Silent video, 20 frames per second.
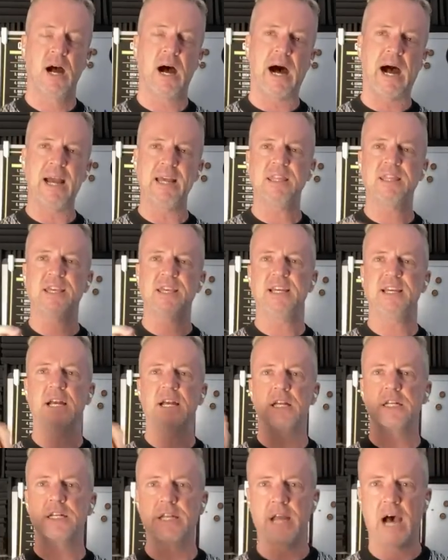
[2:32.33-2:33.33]
I think
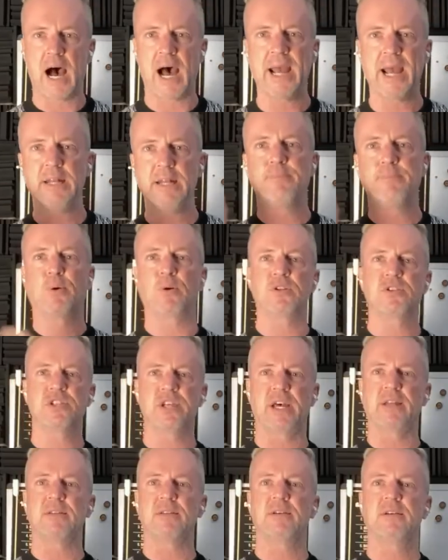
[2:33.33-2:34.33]

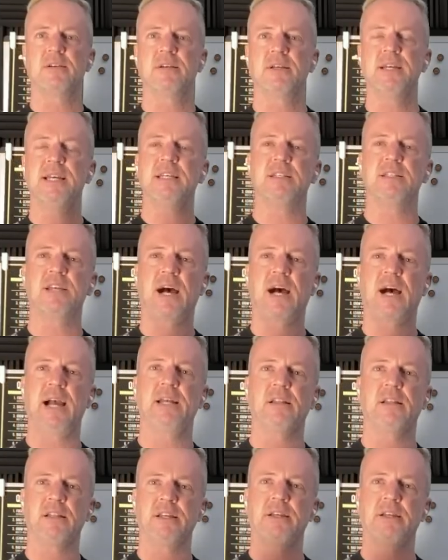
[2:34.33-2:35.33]
9% is
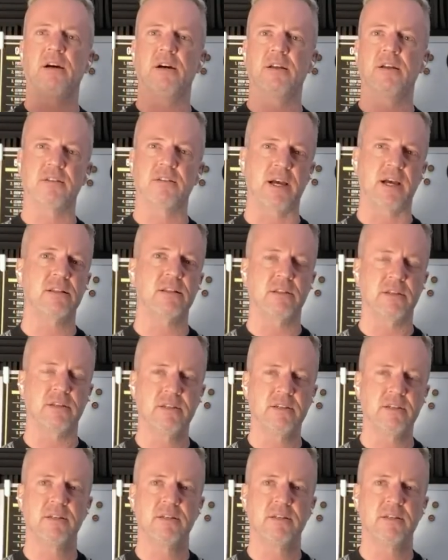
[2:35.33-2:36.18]
highly unlikely.